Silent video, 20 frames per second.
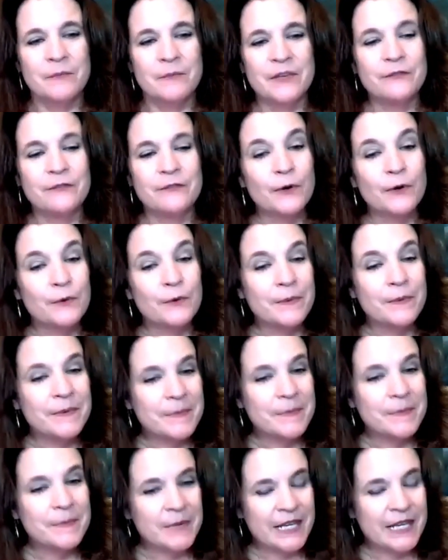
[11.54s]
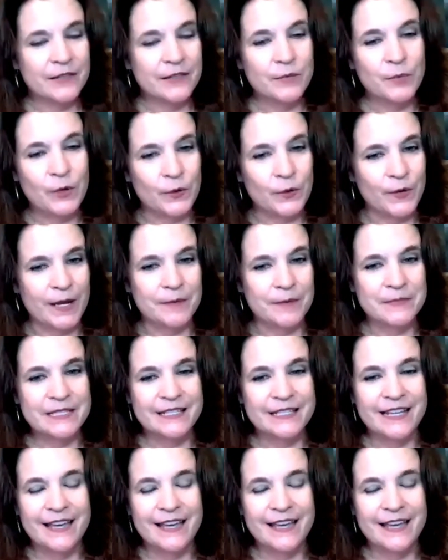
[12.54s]
Before we begin the program
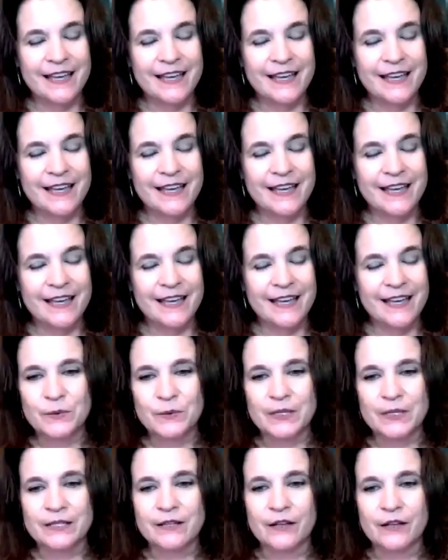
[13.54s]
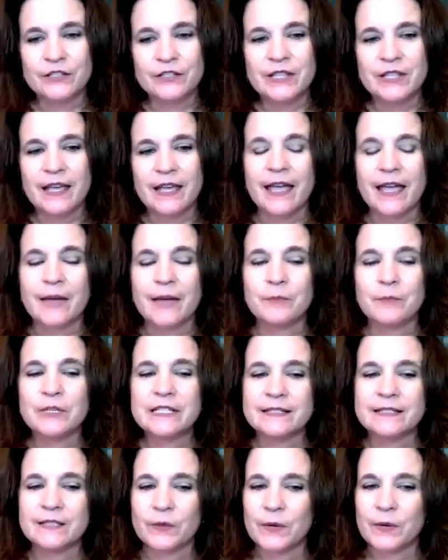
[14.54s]
today, I want to acknowledge that Amerind
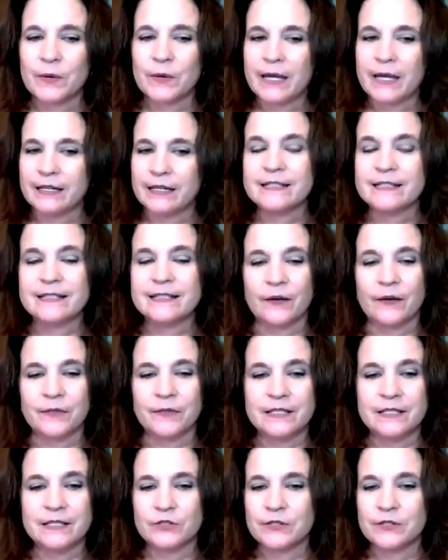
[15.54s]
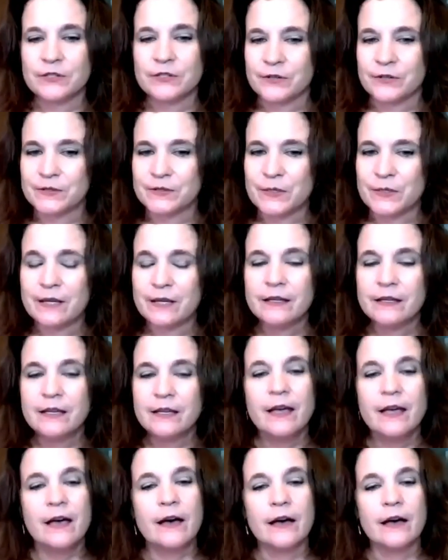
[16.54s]
is located in southeastern
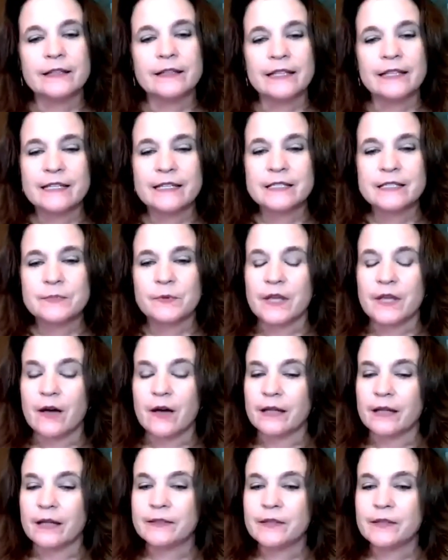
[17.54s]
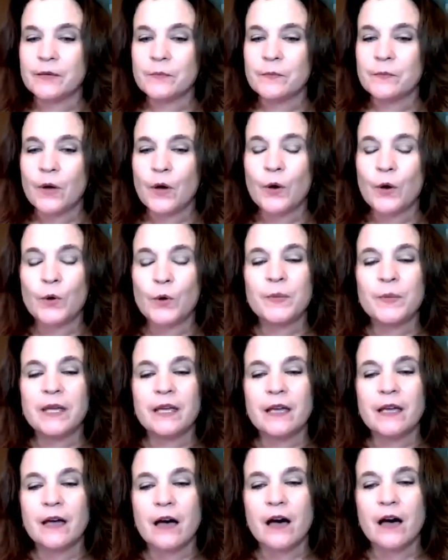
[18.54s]
Arizona on lands where the O'odham,
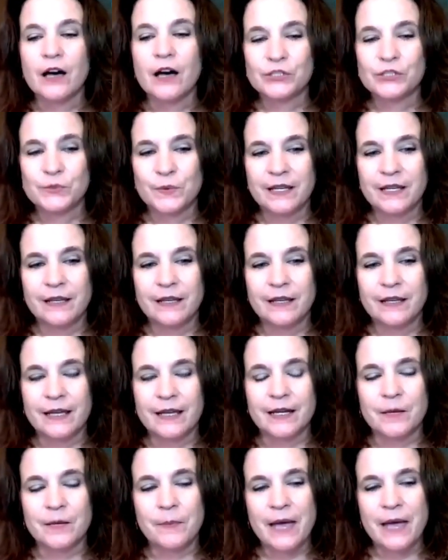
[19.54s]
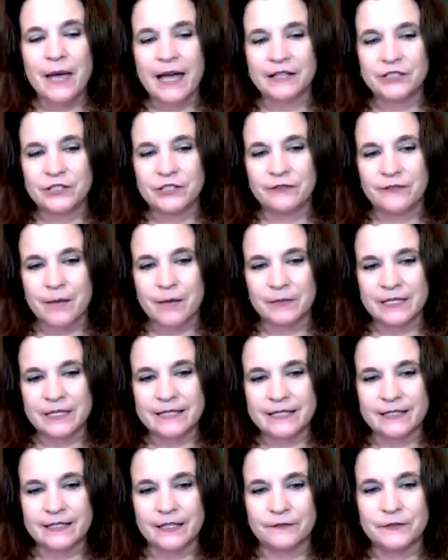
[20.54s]
Hopi, Oshwe, and Apache
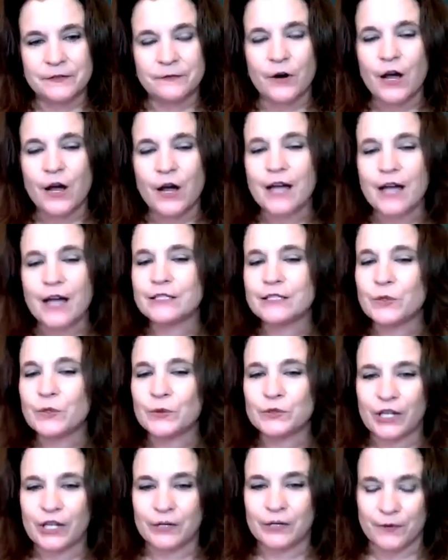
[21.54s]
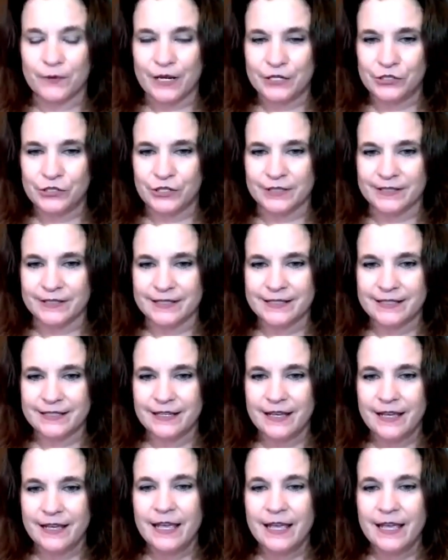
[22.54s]
families lived for untold generations,